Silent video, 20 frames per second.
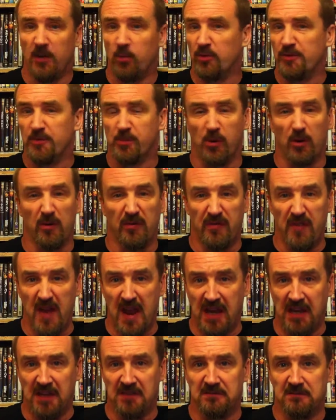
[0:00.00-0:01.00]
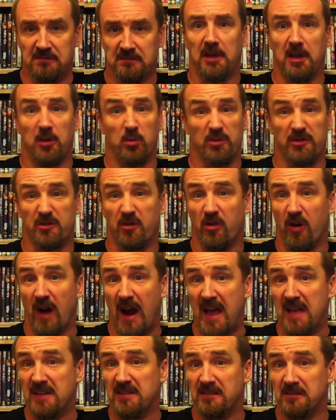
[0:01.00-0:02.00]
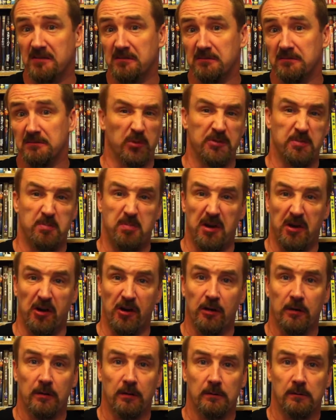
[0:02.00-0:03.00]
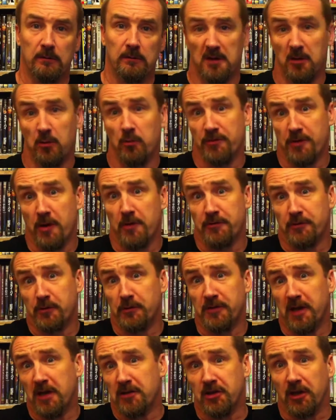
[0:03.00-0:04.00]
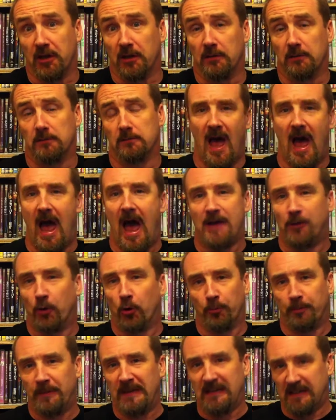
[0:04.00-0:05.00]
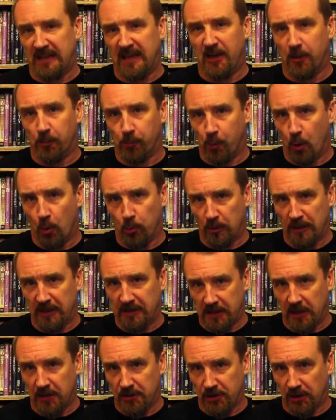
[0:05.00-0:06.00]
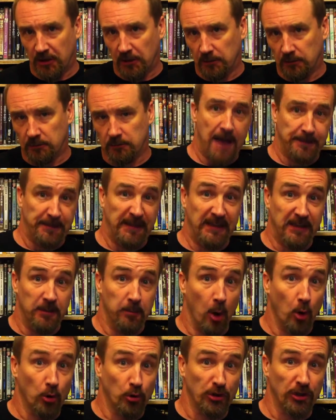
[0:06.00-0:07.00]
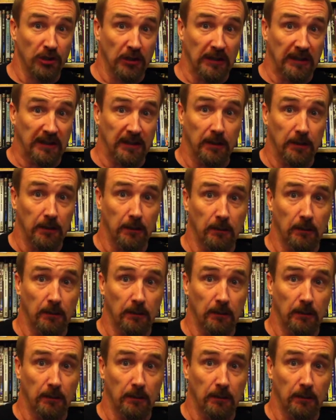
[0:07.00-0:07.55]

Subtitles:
It was profane, it was crass, it was bitter, and it was also touching. I don't mean inappropriate touching. I mean emotionally.